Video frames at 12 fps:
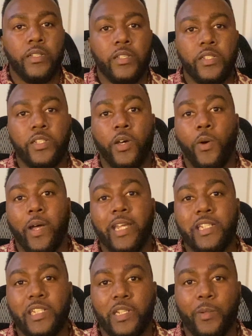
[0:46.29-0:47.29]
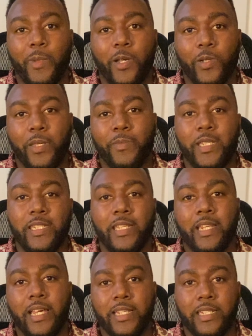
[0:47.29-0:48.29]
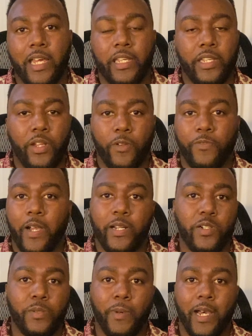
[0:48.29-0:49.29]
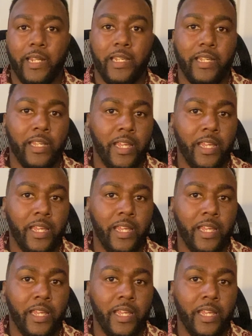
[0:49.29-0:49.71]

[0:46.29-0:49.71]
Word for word: So HTML can be seen as like your fighter's body.